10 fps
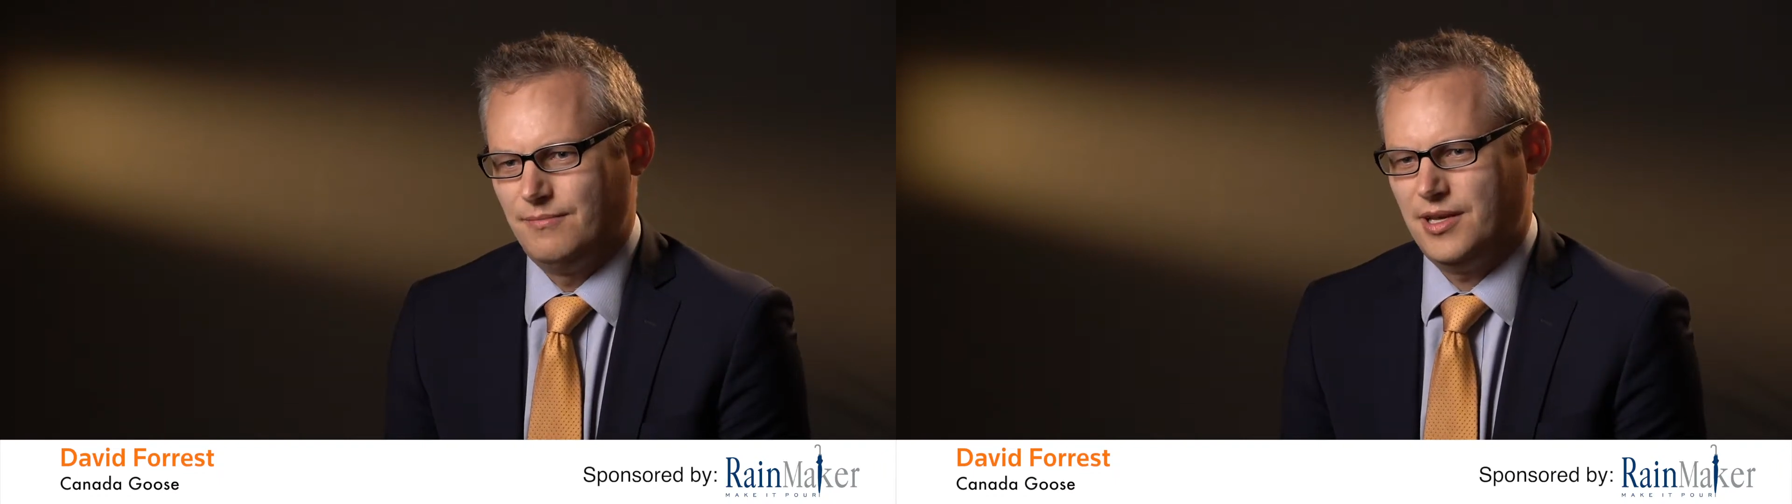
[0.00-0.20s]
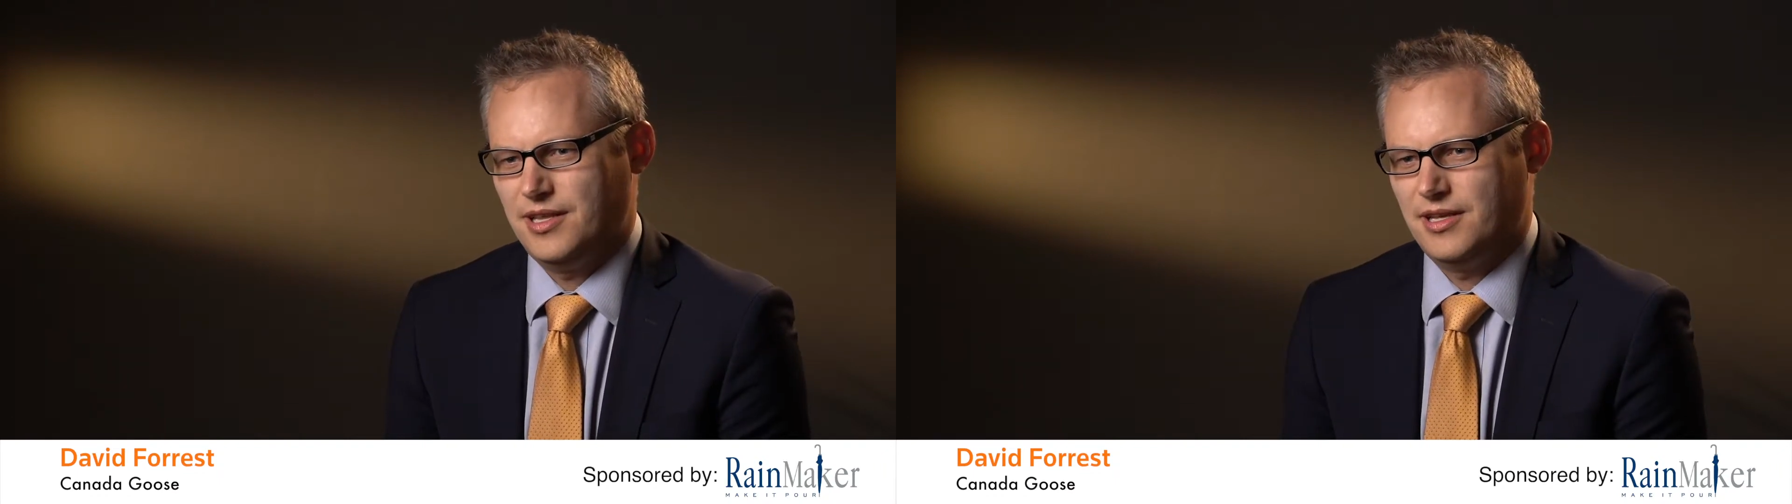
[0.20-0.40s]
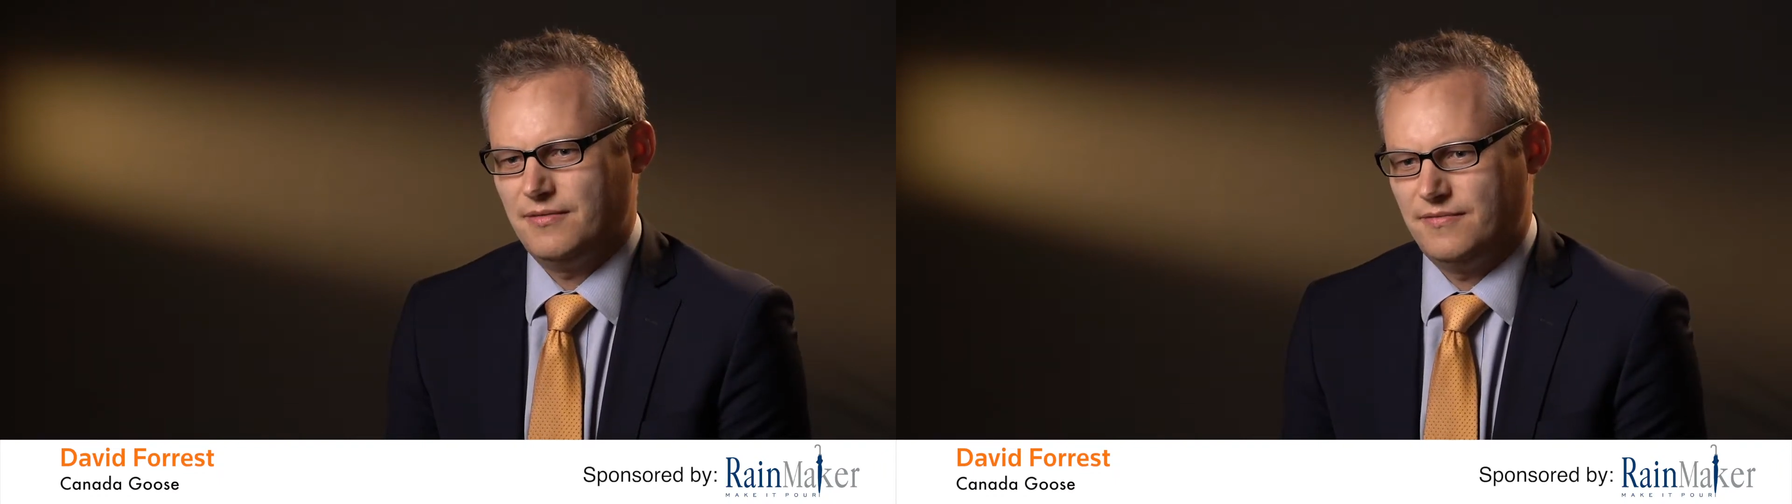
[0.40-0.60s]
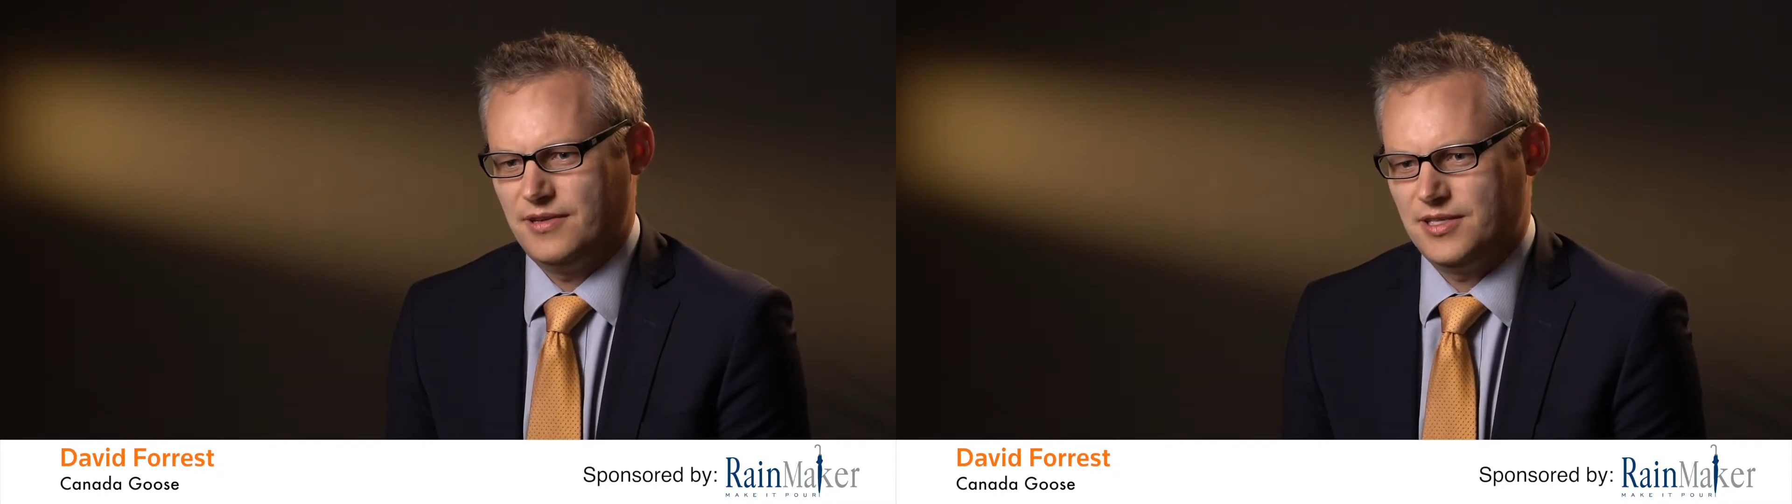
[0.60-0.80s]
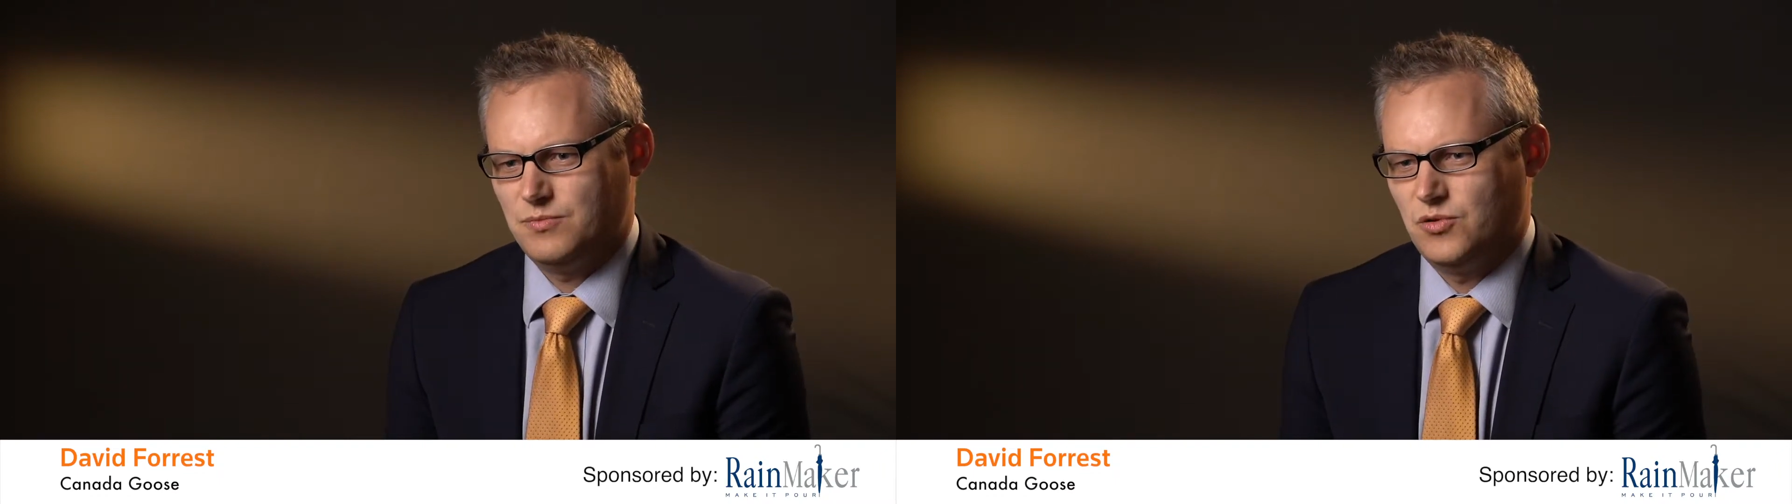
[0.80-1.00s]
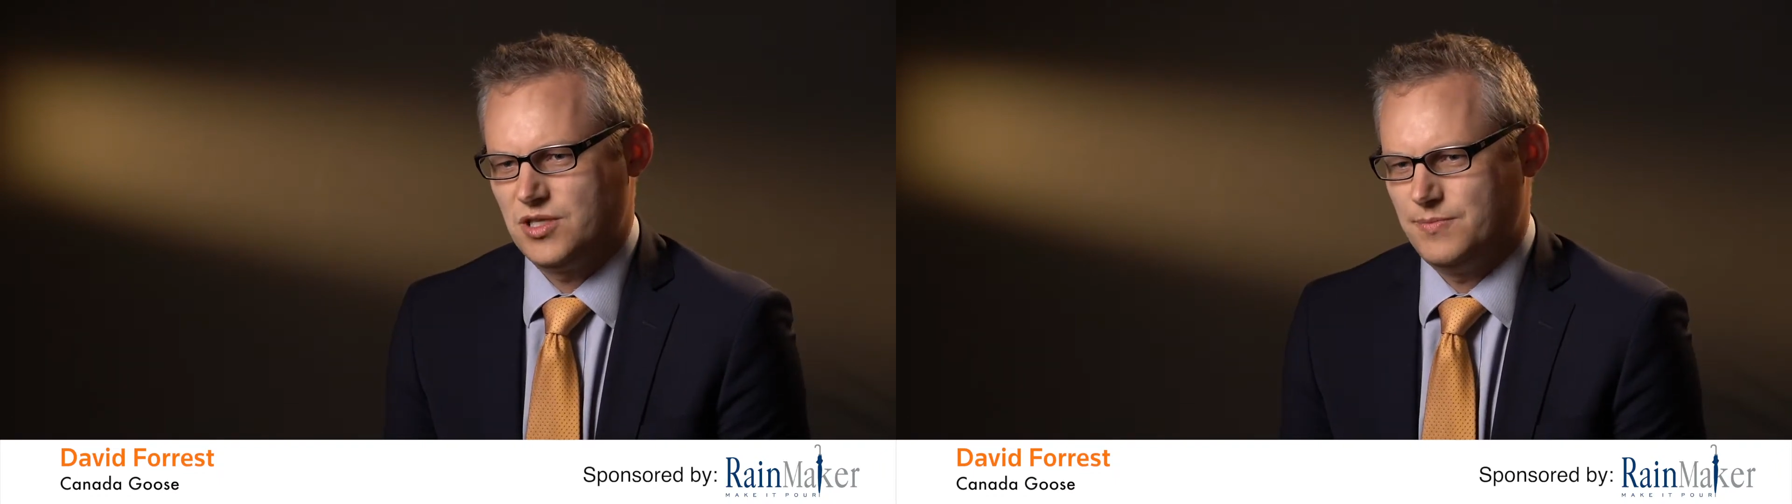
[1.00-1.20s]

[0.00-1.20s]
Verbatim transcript: making that advice more